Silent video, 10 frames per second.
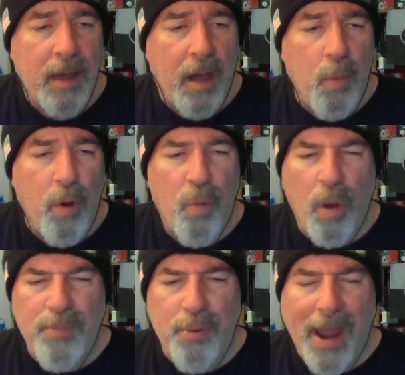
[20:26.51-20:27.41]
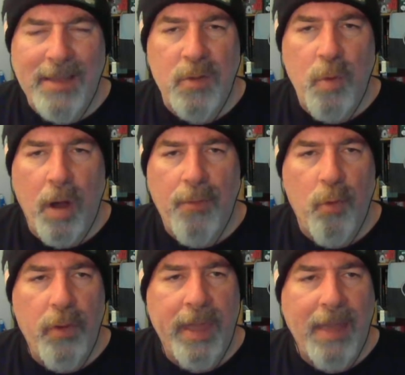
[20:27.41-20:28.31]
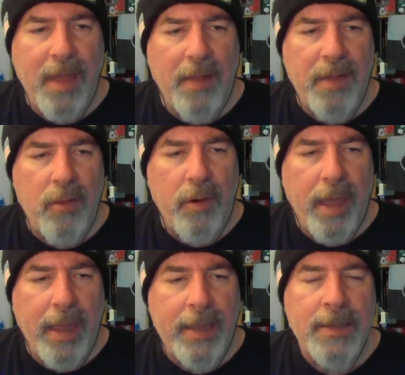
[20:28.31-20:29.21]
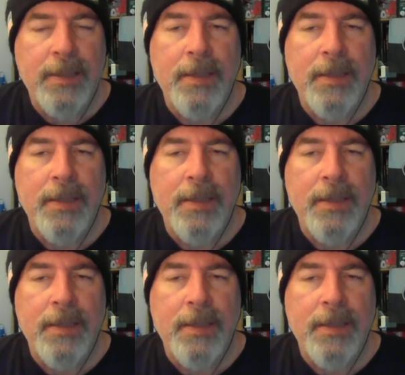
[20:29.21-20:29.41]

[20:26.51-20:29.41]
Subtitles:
One practice squad rule that came down the other day